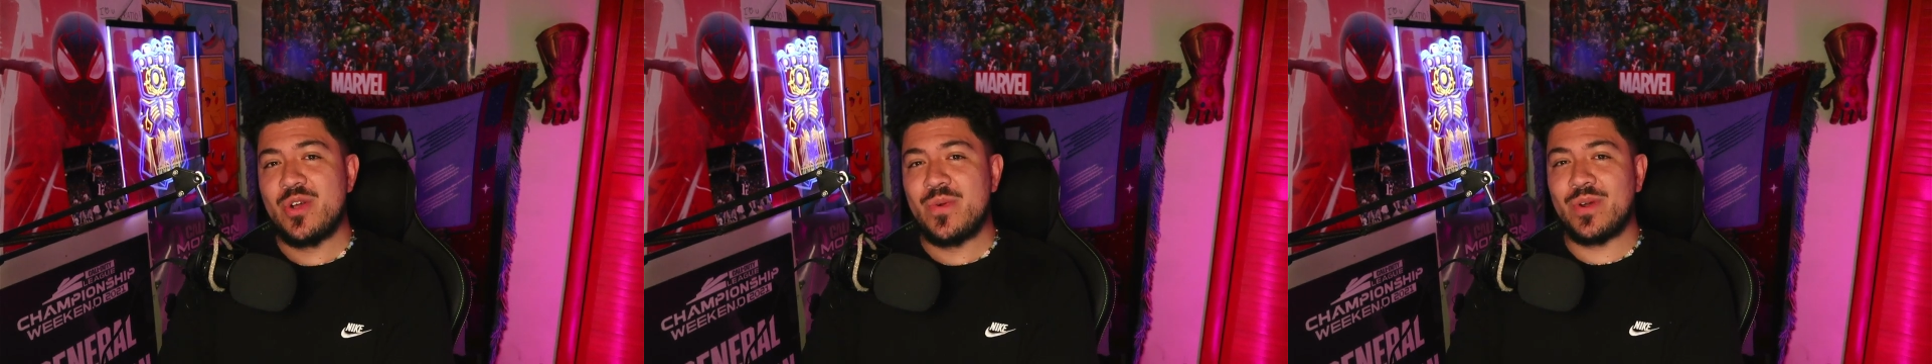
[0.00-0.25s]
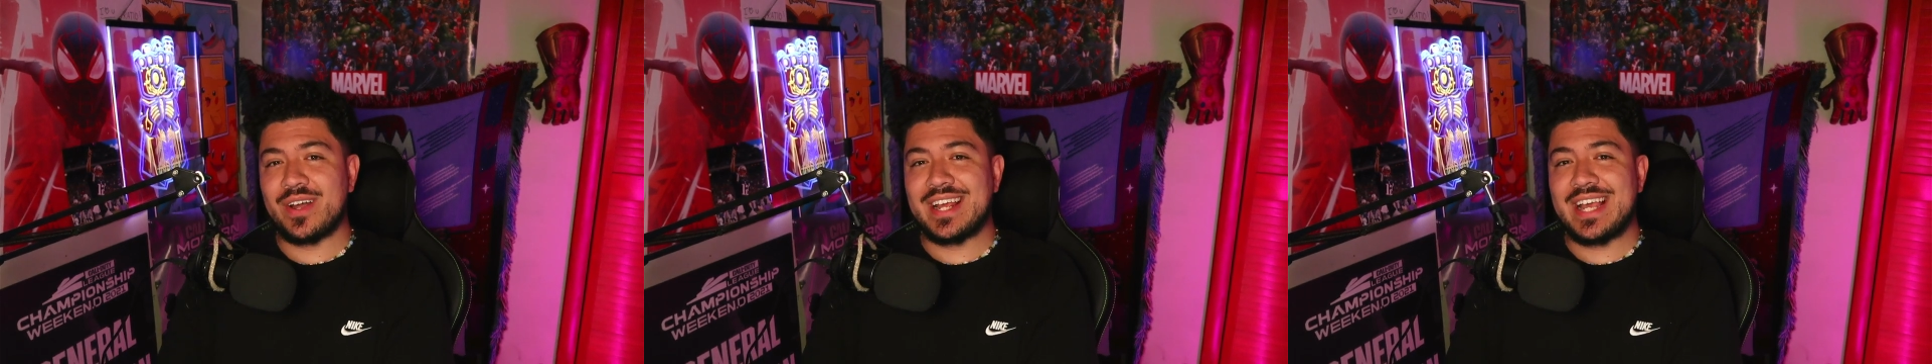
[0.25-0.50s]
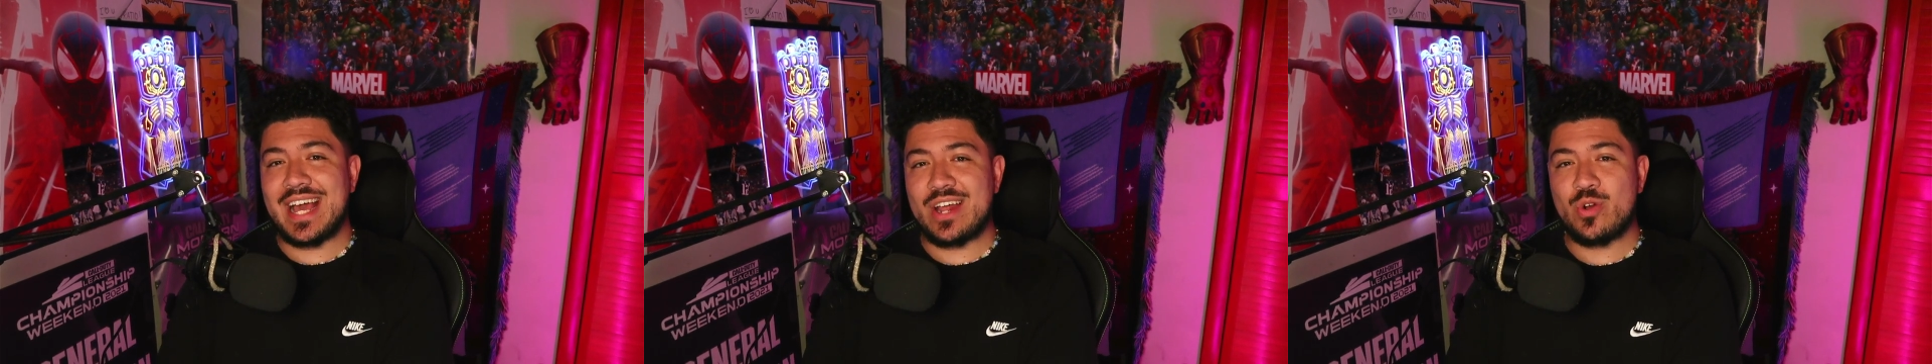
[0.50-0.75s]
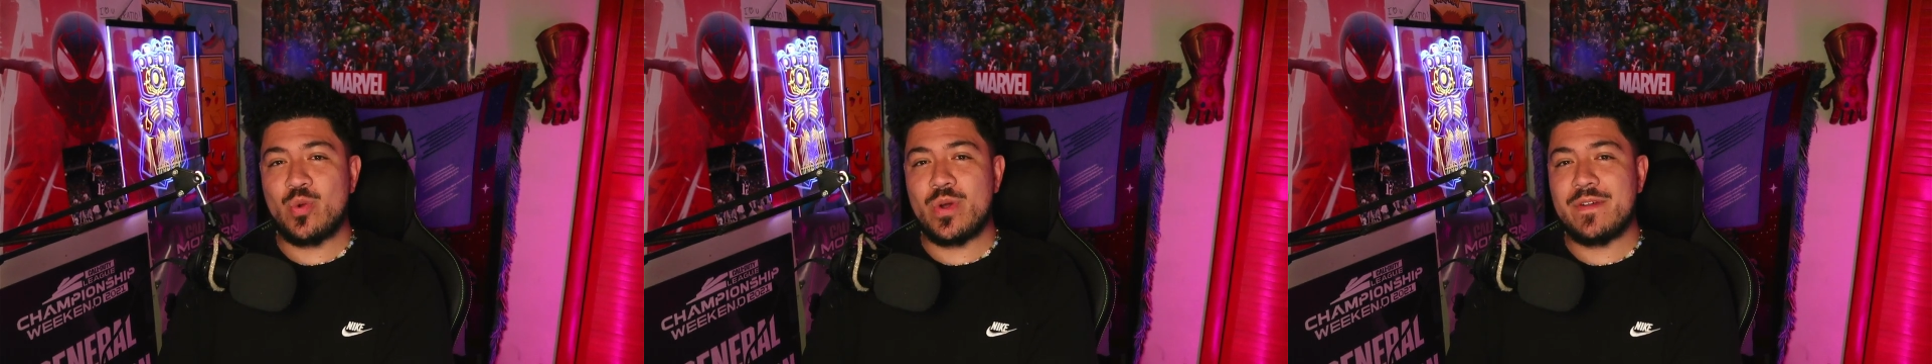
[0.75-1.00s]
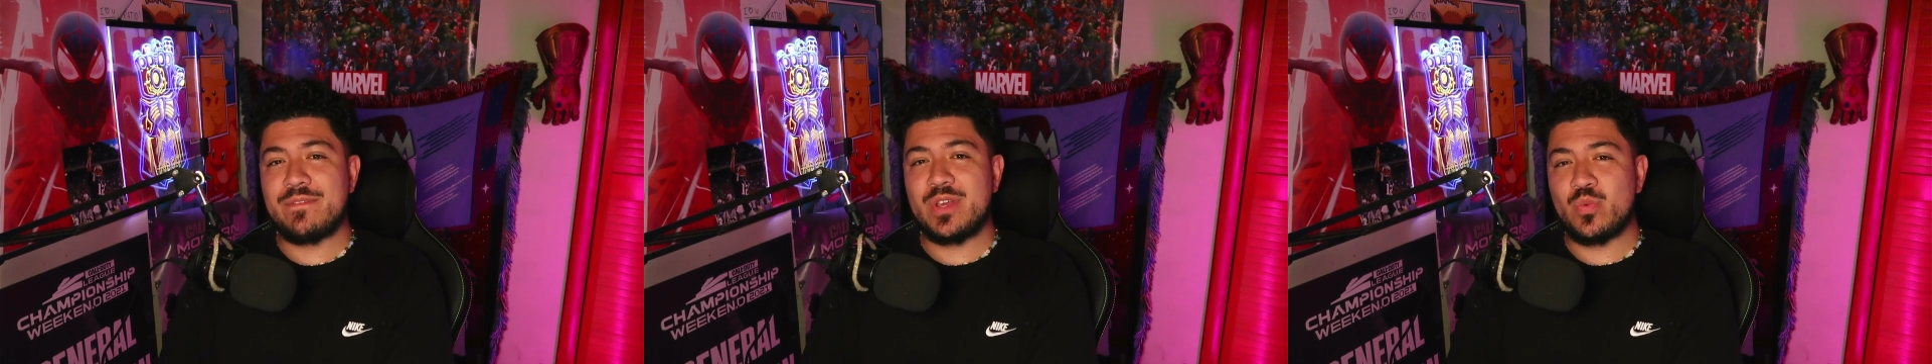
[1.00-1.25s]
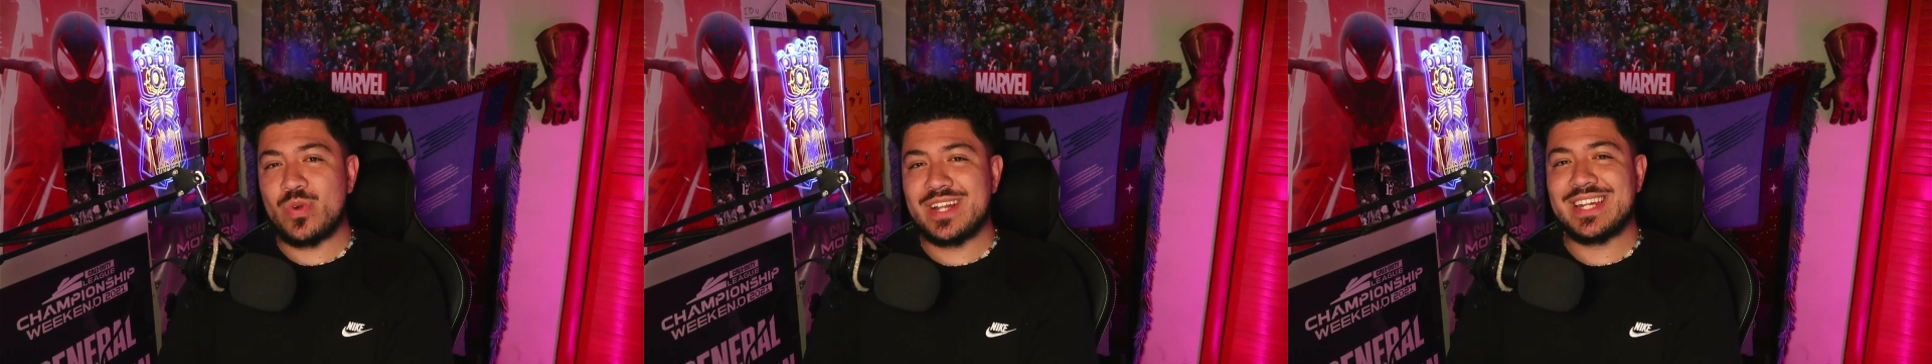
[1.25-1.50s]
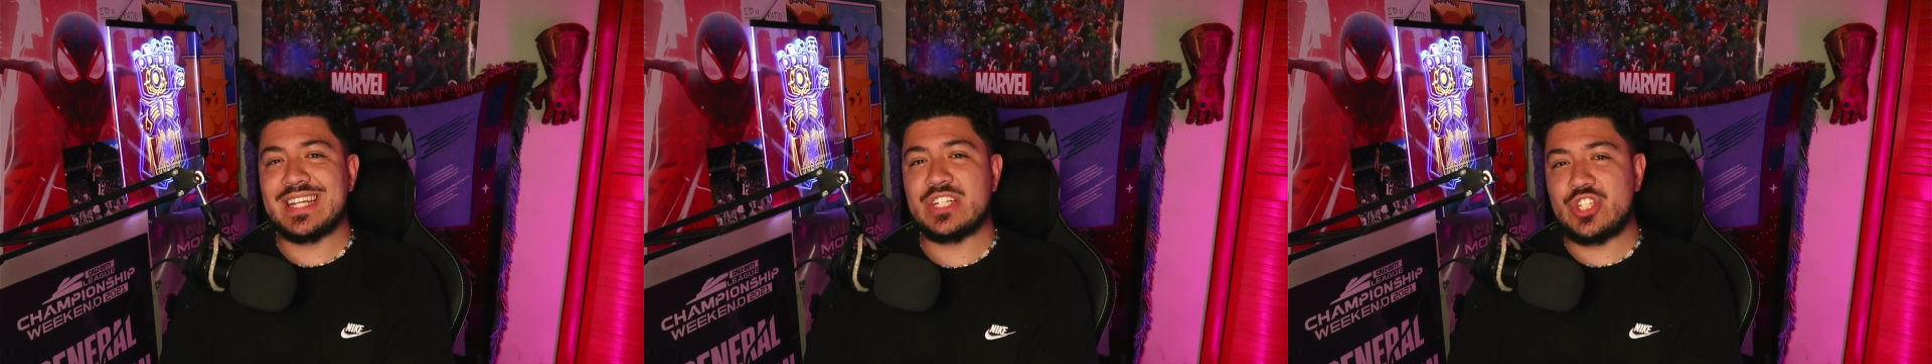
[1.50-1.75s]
where Gato 1v1'd